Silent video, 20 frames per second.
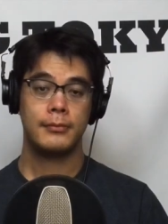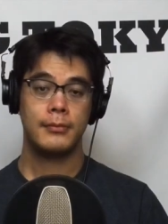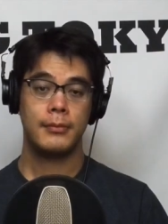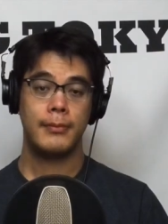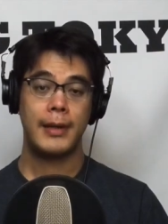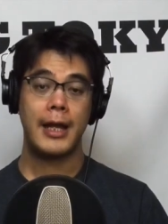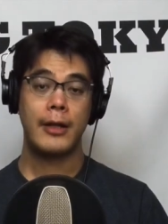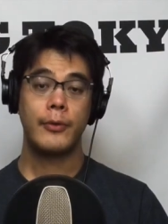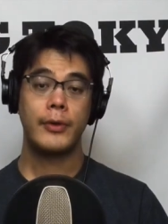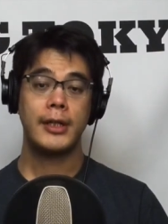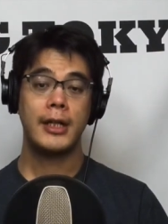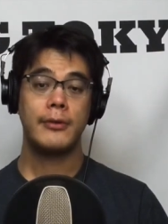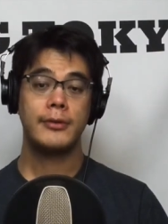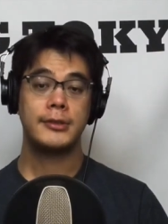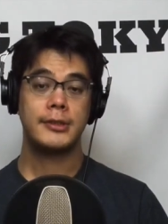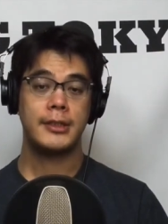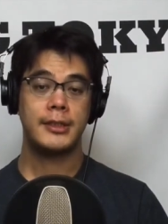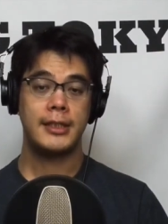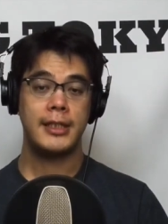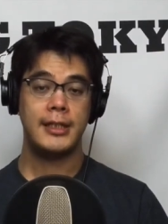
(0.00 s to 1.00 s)
Back when I was
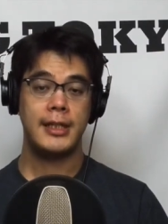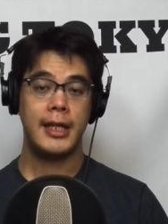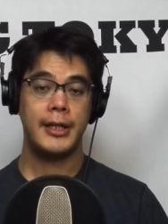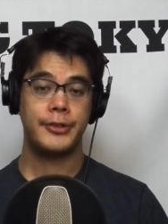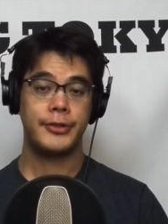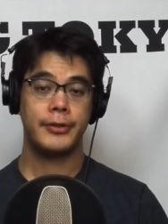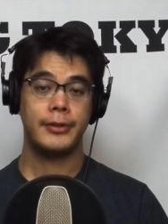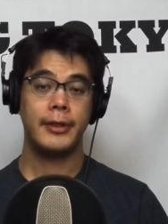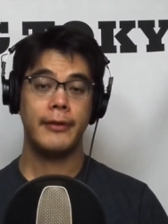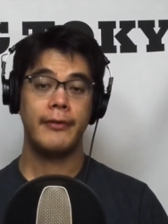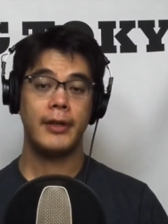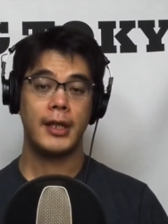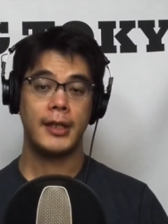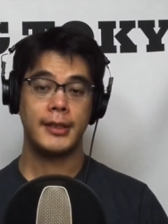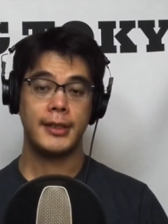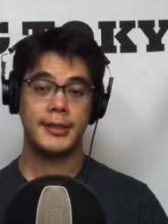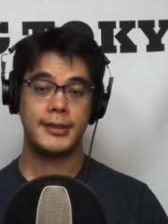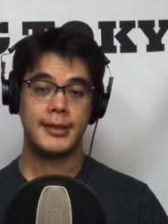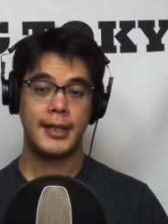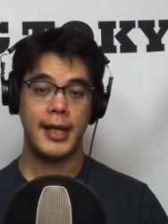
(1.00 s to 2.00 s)
a teenager living in
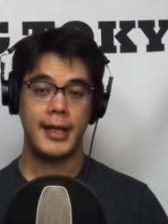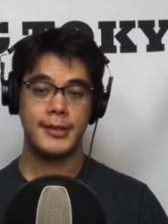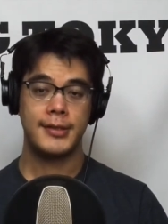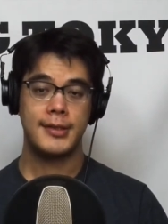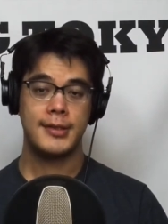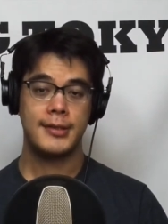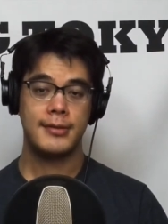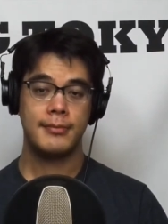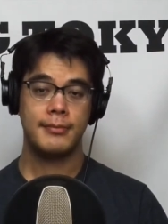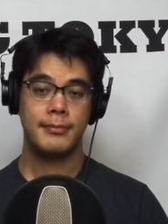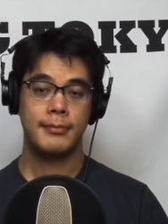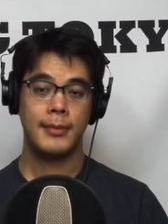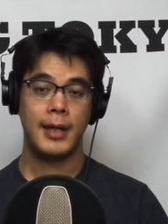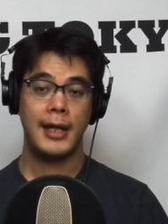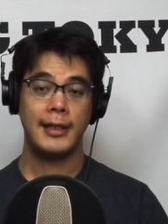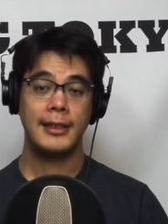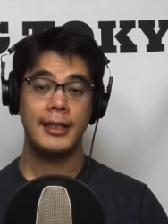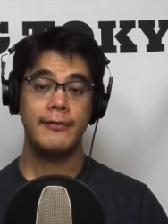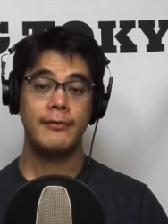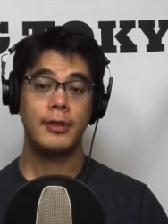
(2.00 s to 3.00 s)
the States, I
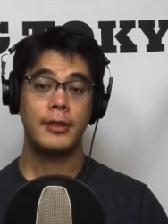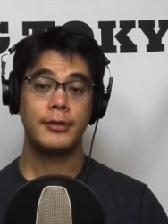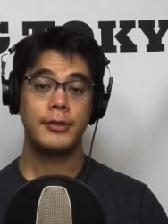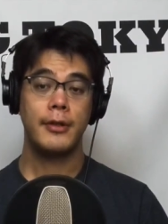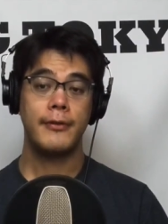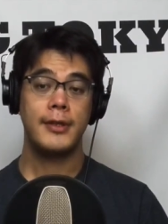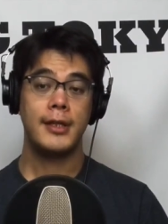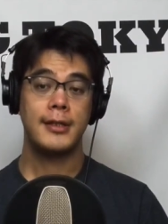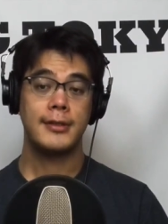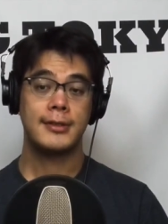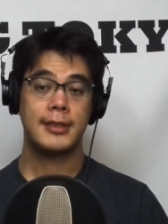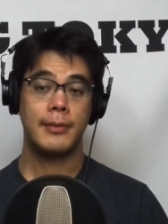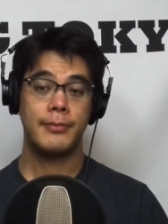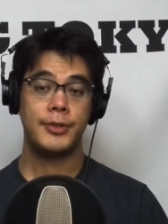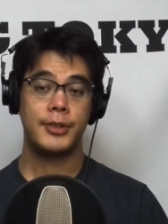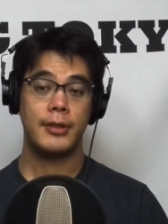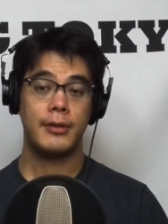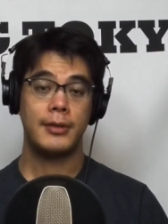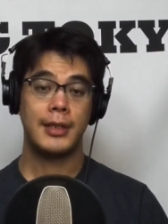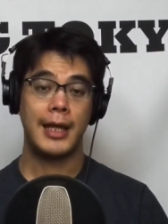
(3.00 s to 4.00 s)
lived under the
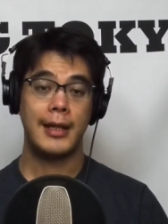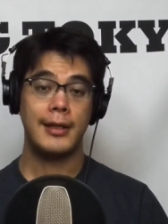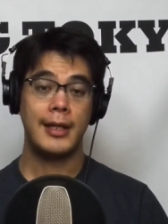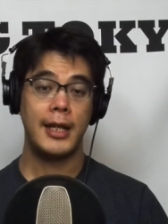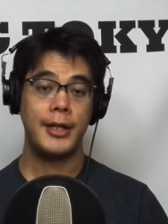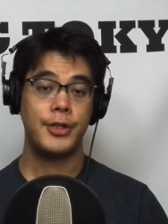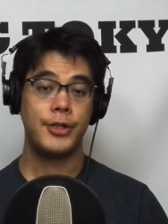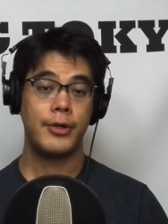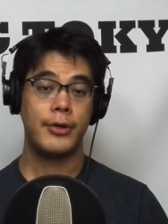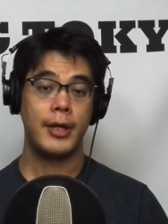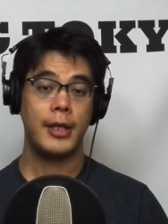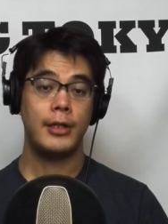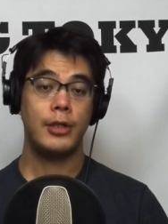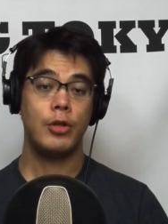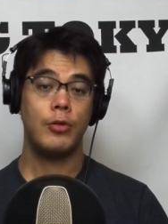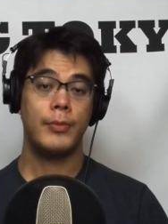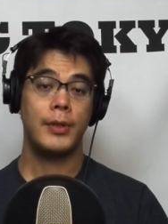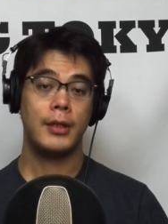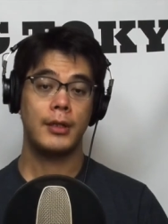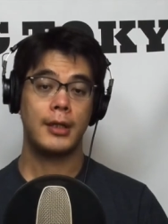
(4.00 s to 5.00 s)
assumption that nature and
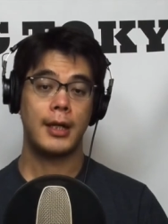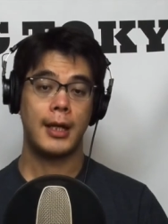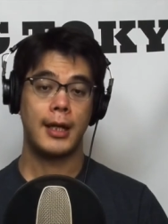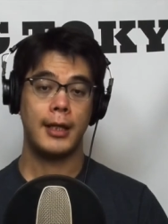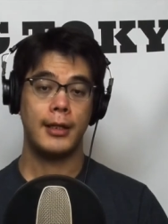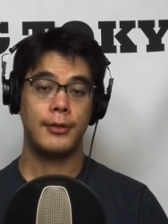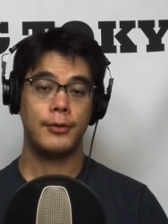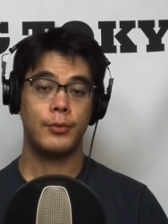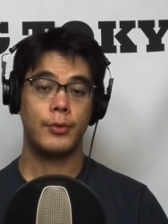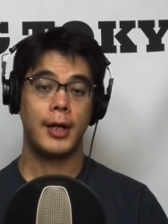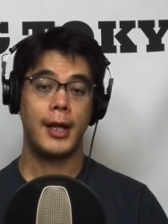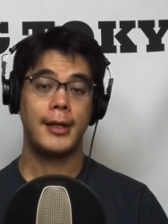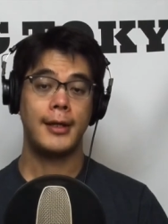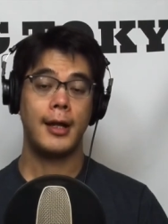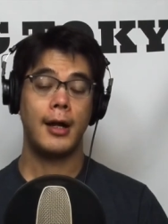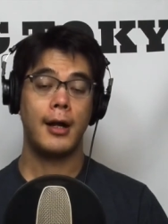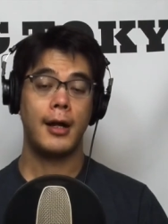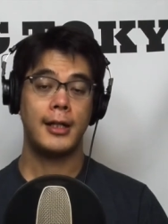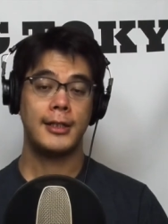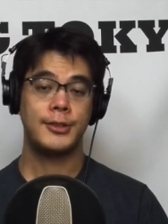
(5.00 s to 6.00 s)
humankind were at
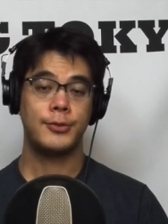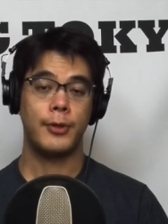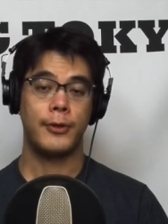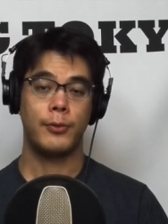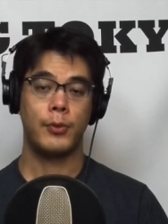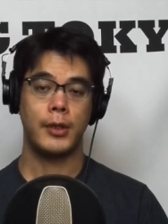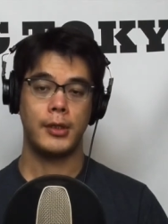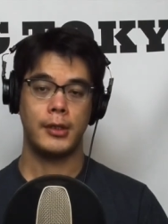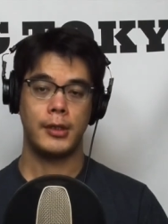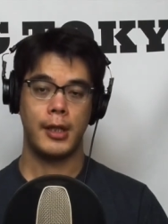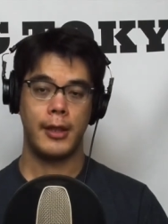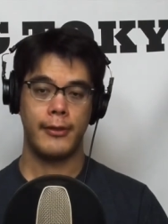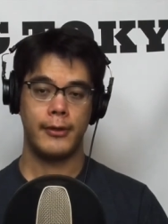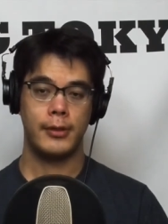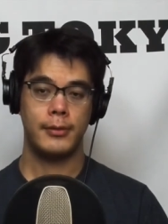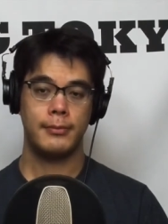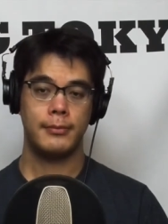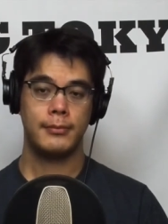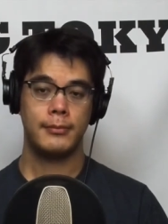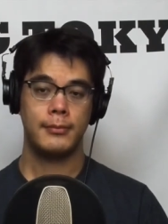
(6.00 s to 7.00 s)
odds with one
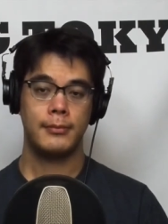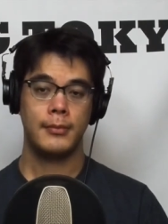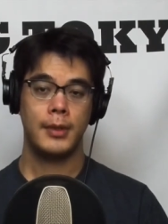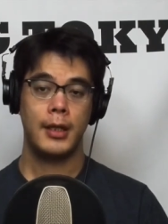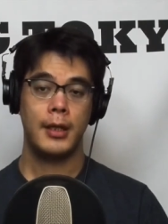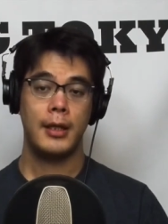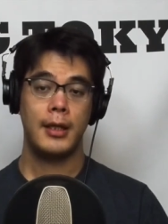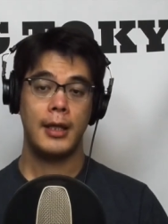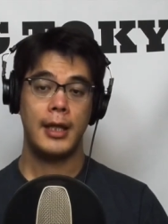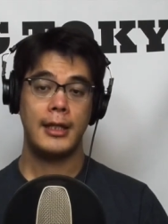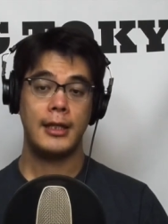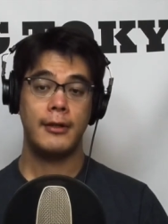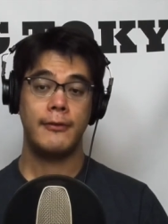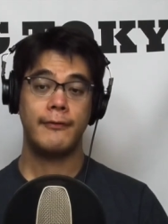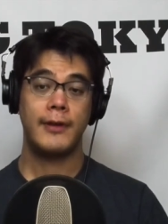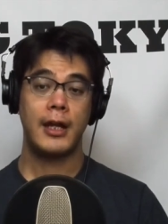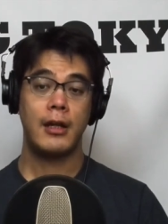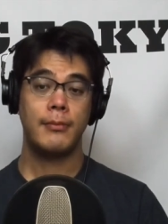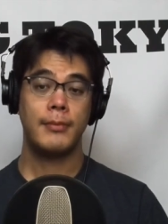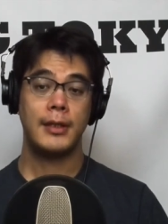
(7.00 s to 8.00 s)
another, and
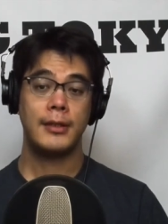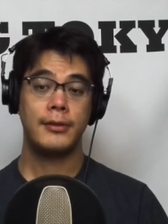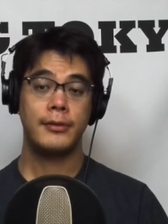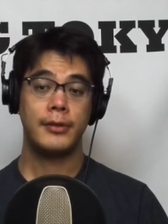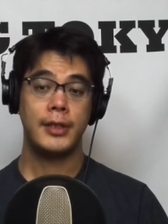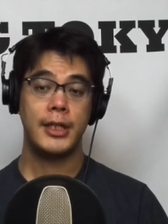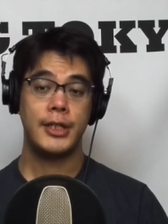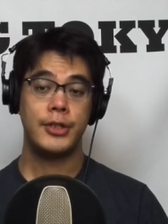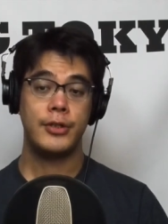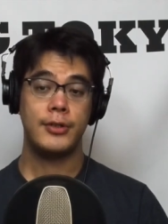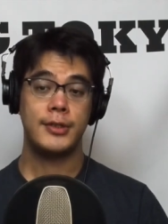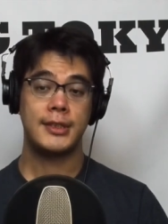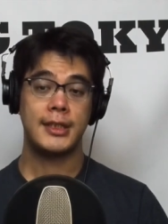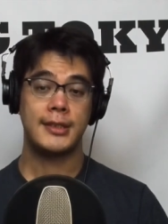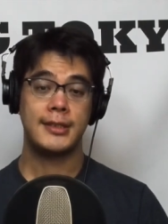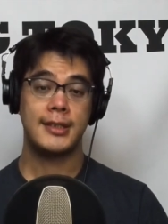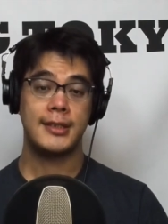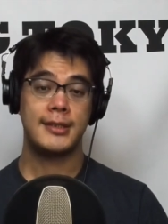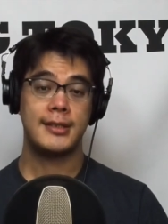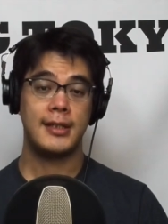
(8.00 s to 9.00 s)
environmental issues
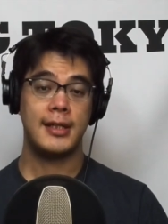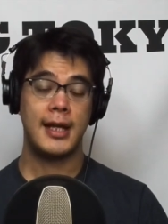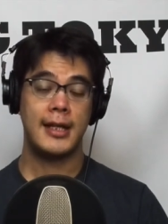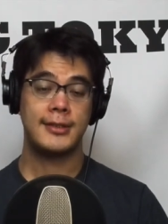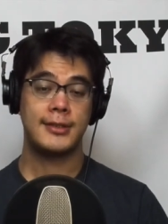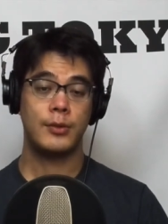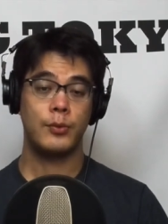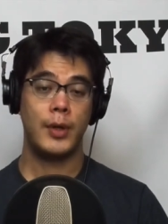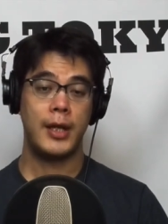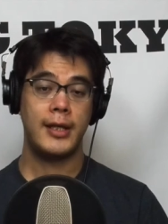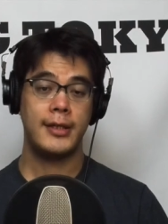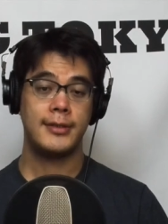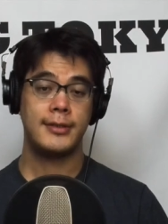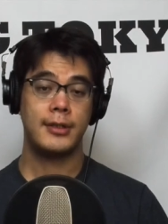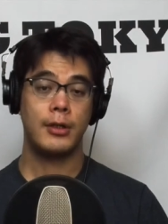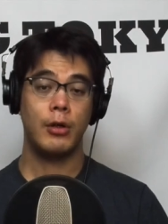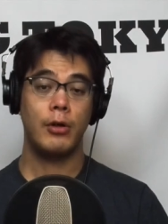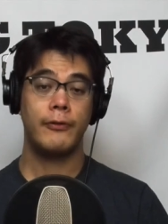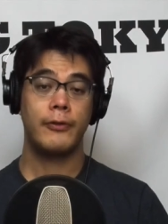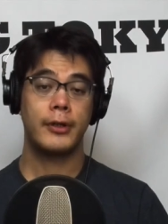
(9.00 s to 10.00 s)
existed as a way
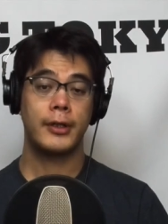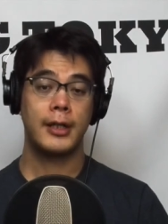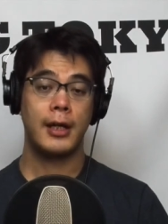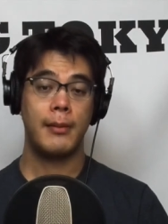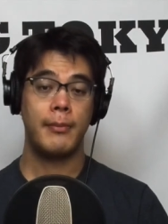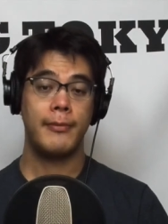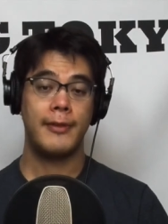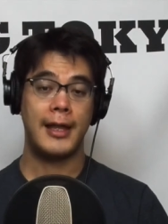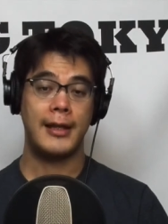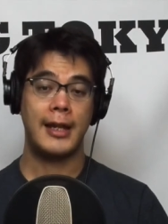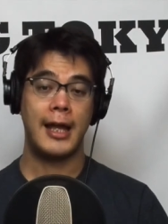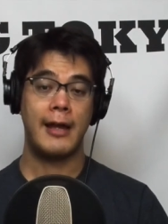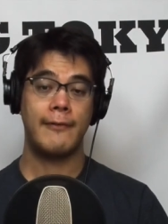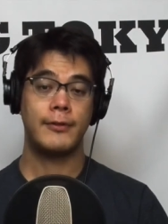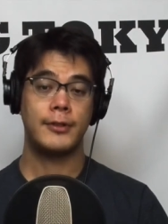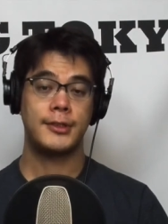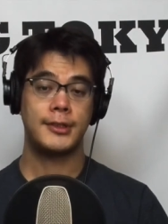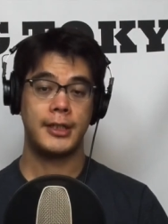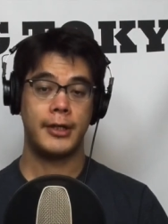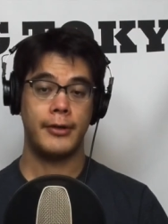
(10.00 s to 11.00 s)
to overcome that
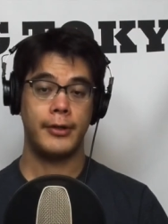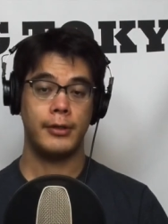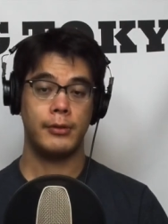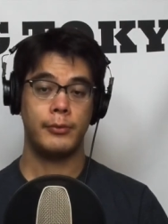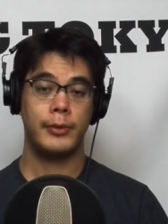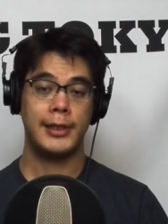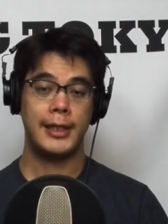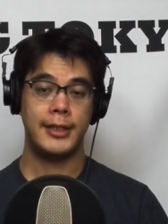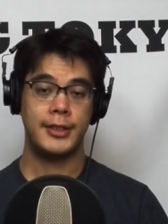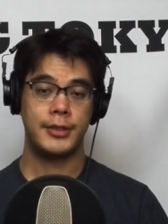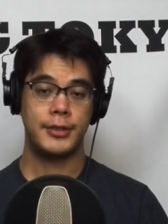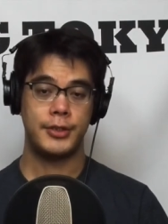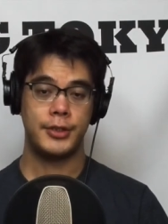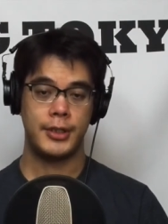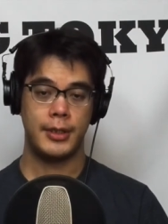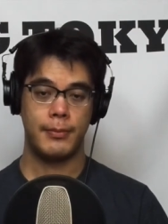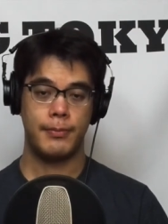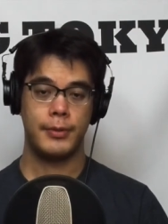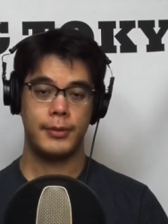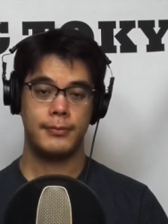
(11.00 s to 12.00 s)
adversarial
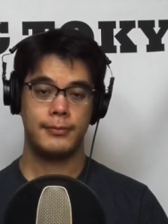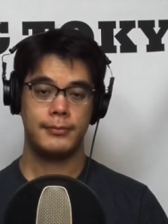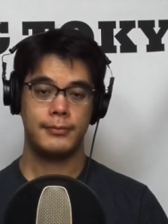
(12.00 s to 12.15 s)
relationship.